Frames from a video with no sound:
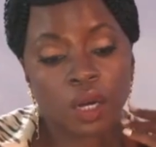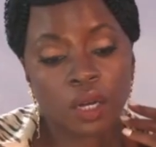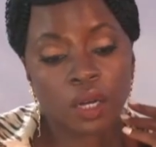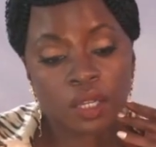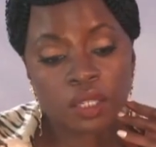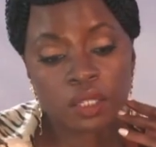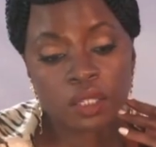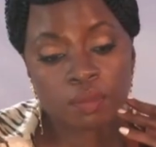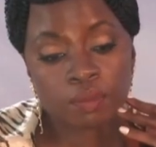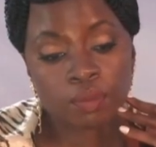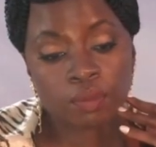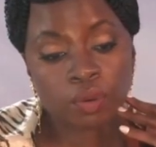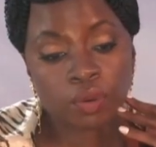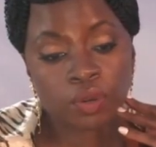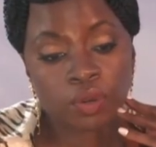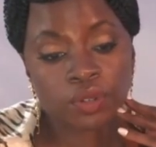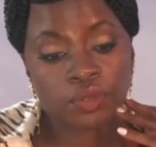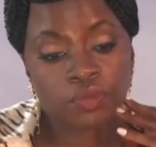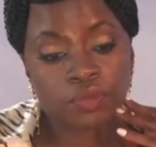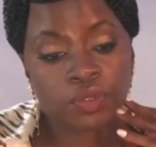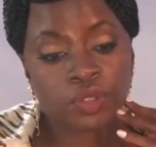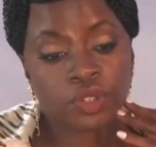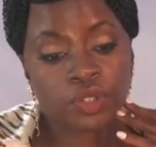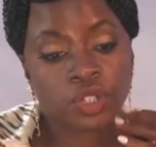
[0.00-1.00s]
It's
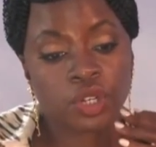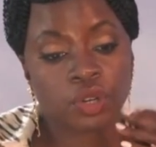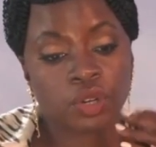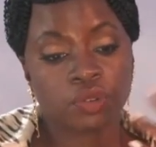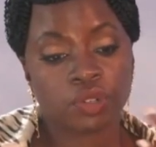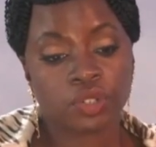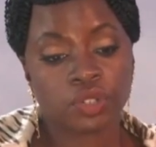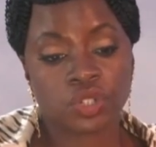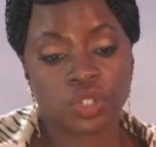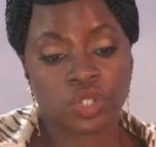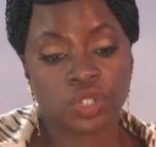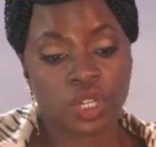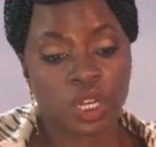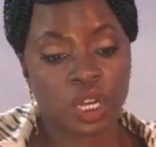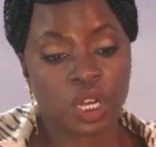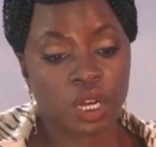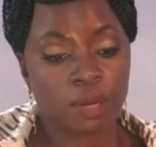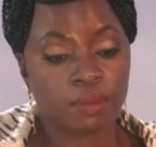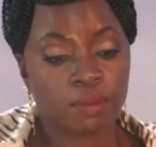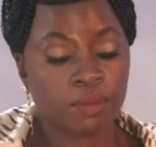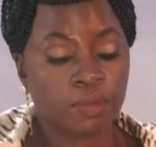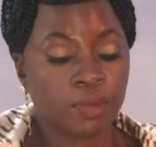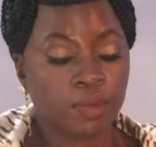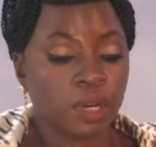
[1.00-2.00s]
important for the generations to
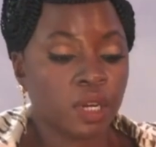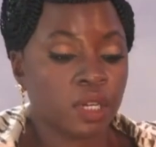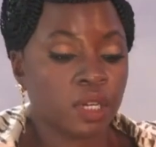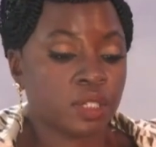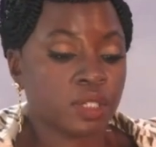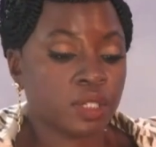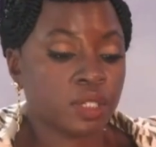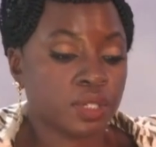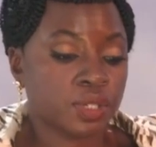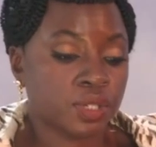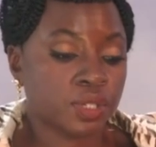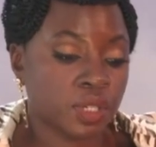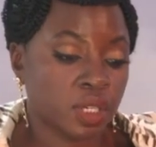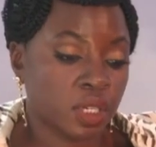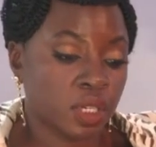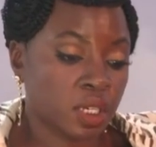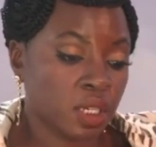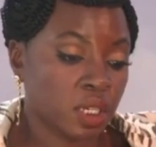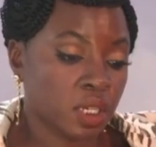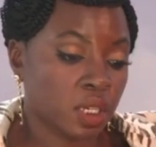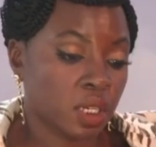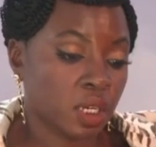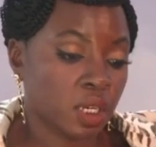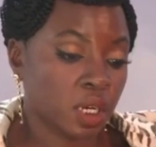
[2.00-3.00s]
come to
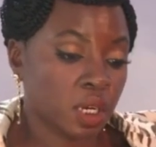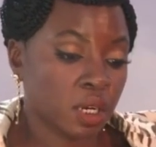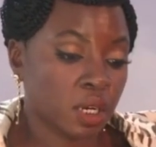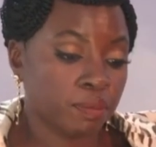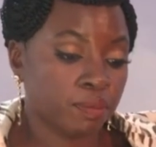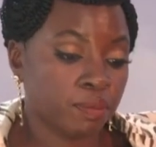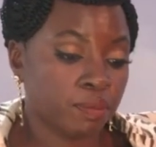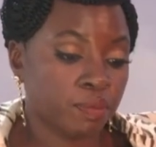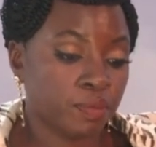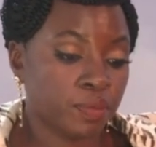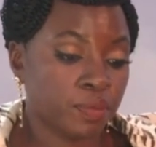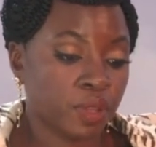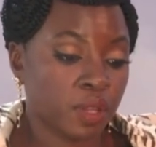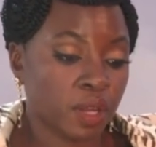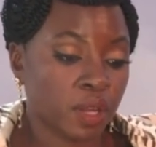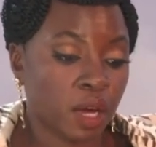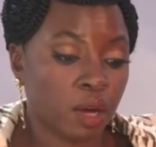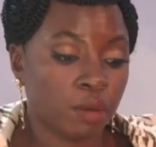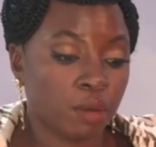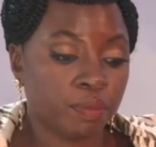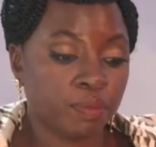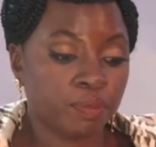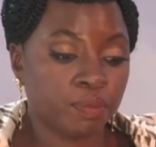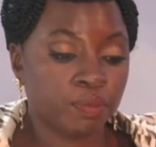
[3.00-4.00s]
see
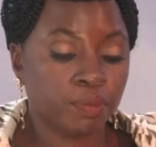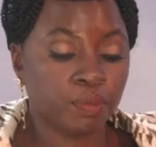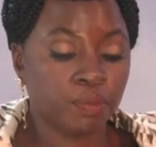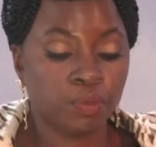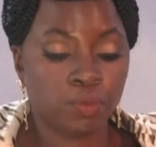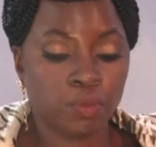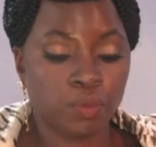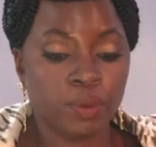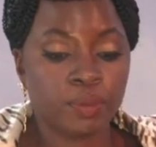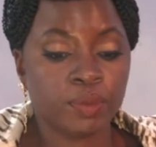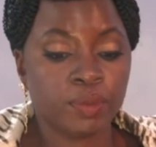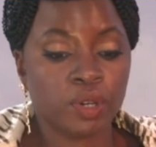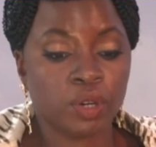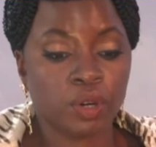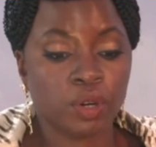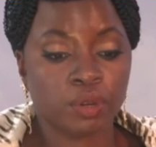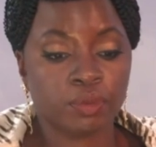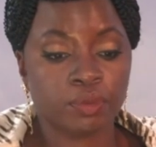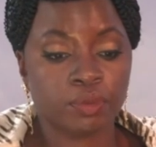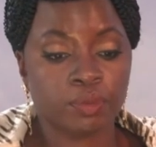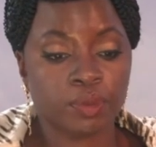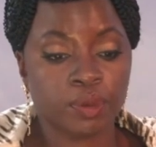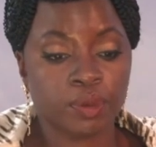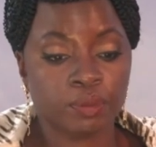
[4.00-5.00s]
how women
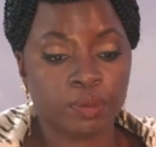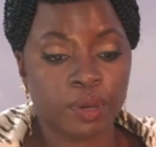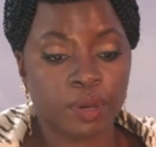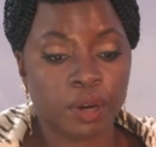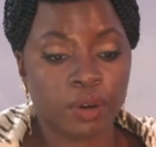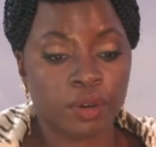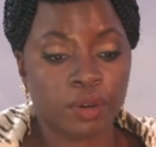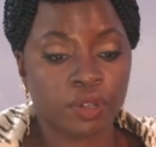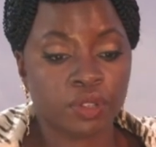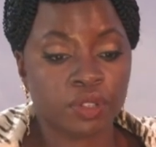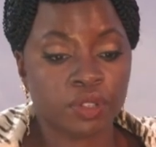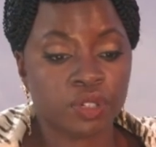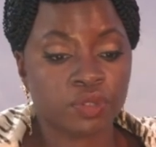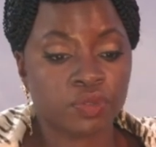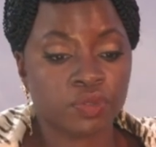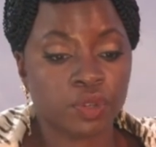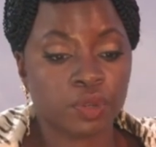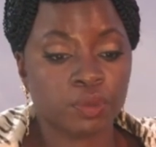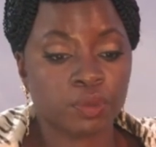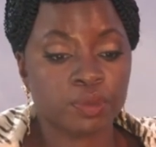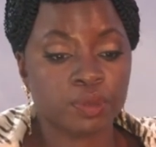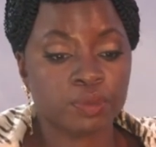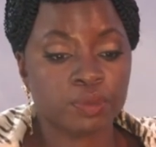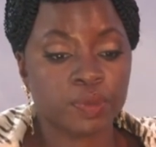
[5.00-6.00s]
are empowered in this
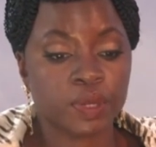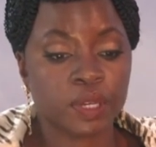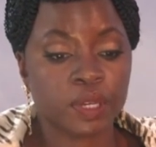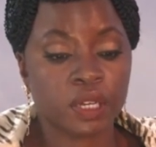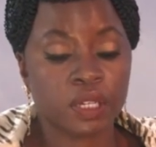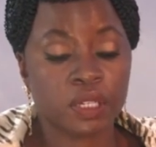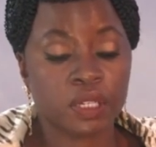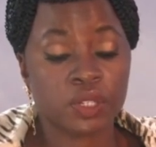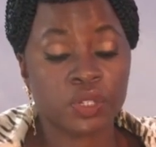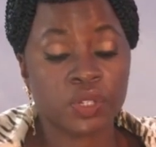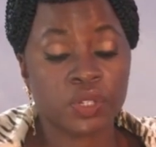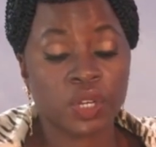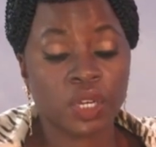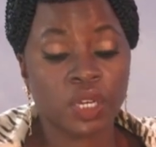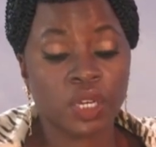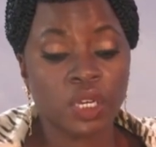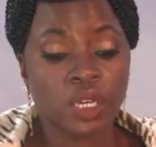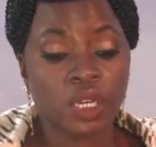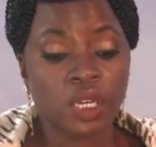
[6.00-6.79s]
film is because,